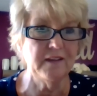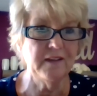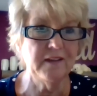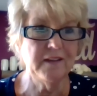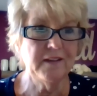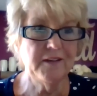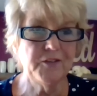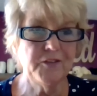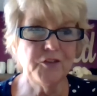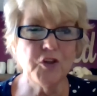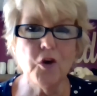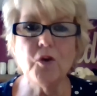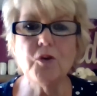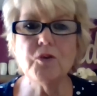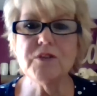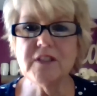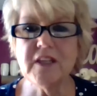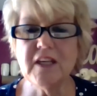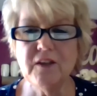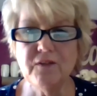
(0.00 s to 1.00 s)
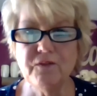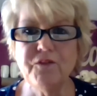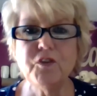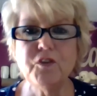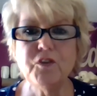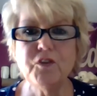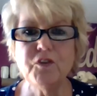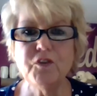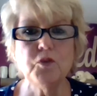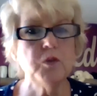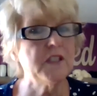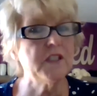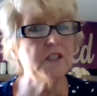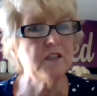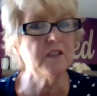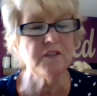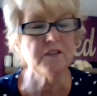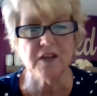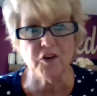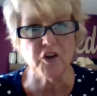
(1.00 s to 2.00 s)
Those influences are
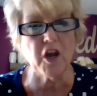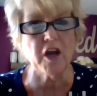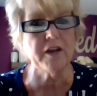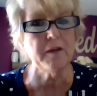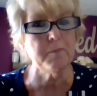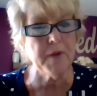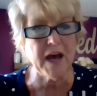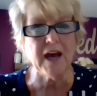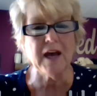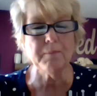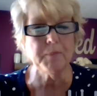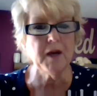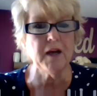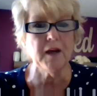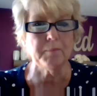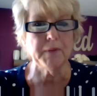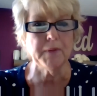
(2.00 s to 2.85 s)
going to pop up.